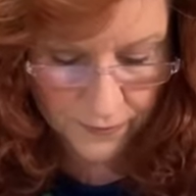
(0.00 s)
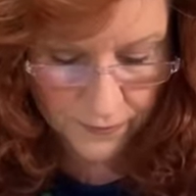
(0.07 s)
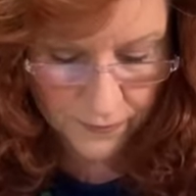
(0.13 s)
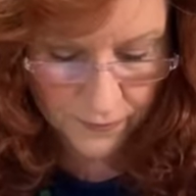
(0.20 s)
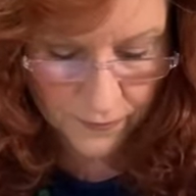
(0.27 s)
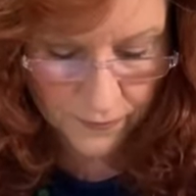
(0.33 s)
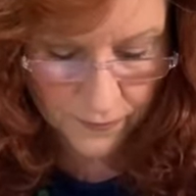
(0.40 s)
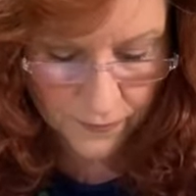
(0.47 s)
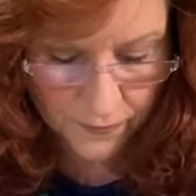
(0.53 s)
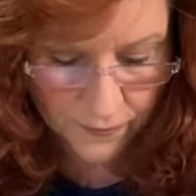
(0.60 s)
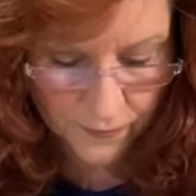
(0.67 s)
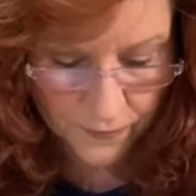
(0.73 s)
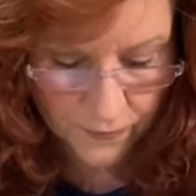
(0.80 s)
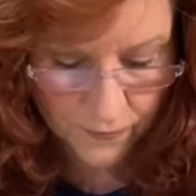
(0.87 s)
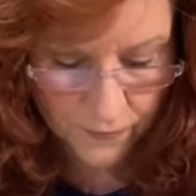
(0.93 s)

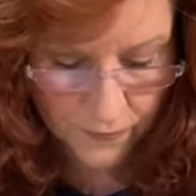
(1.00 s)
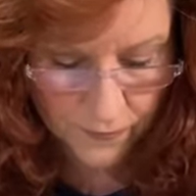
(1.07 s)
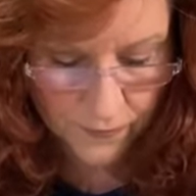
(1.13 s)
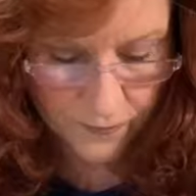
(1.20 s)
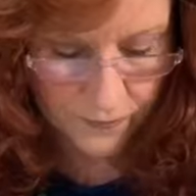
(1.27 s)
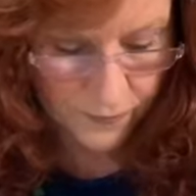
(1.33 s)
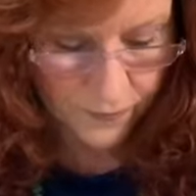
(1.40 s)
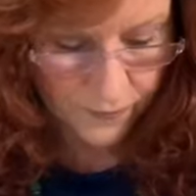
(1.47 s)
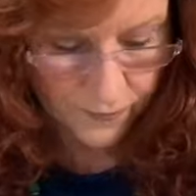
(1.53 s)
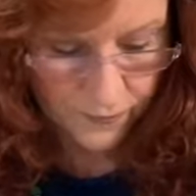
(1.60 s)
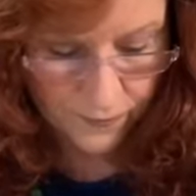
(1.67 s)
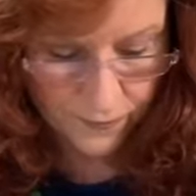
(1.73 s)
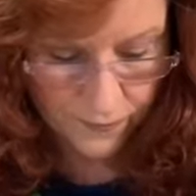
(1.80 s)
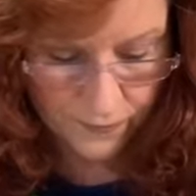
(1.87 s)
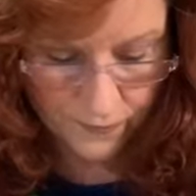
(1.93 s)

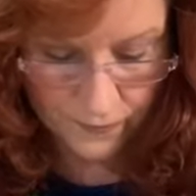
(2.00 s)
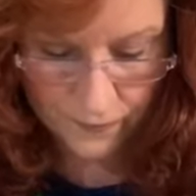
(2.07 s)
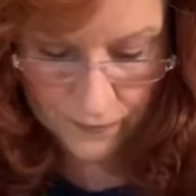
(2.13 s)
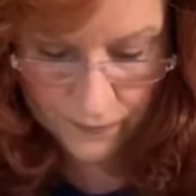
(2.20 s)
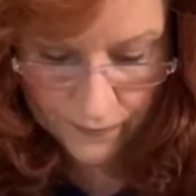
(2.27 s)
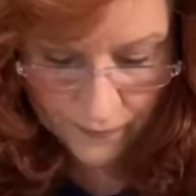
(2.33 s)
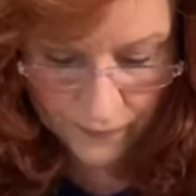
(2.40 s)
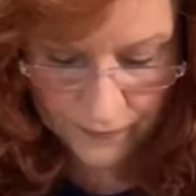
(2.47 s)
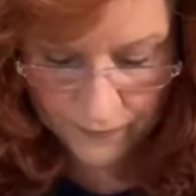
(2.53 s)
No one is speaking in this clip.